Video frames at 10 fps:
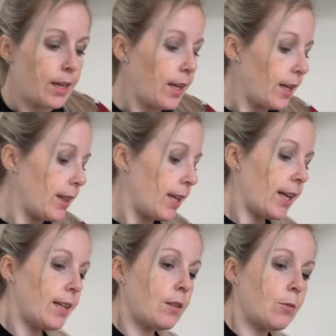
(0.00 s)
And
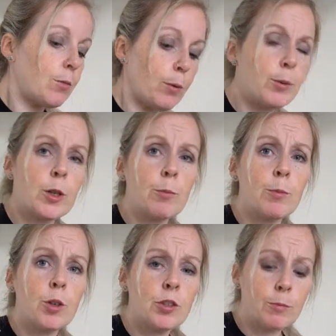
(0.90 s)
then we'll be doing
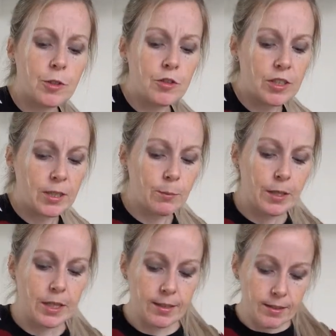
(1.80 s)
more smushing in a
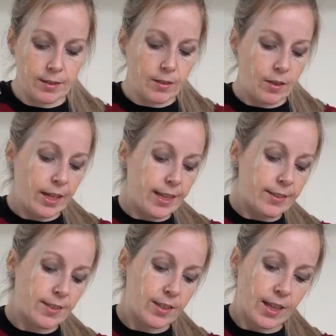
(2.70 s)
minute. My
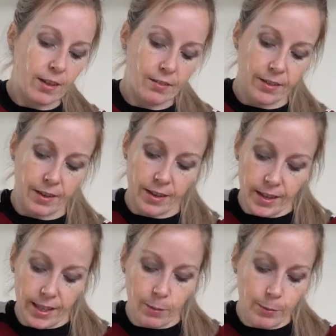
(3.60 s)
hands are going to get filled with
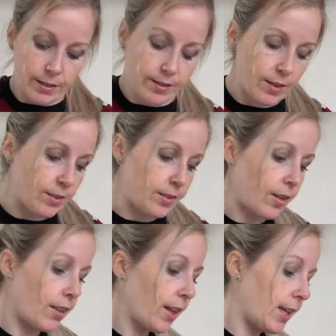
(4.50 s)
a little bit of salt
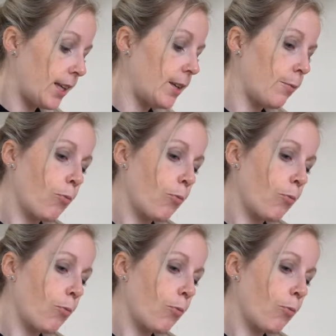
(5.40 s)
on there.